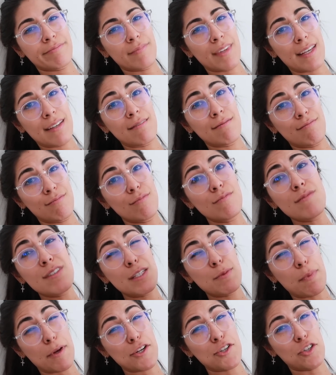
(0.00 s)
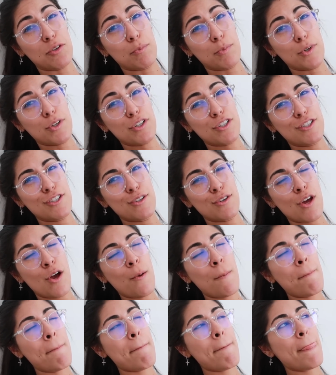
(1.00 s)
like special books, you
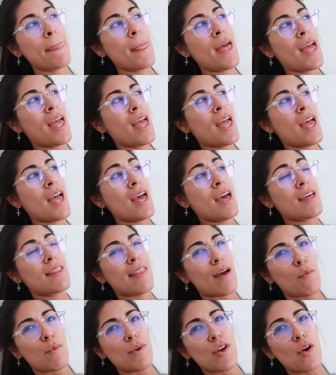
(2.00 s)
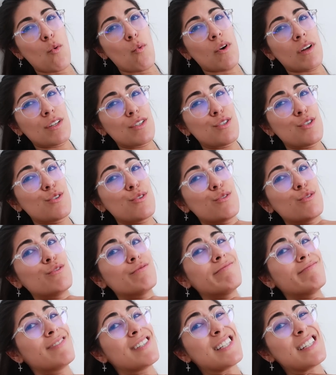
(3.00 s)
know, that we don't want to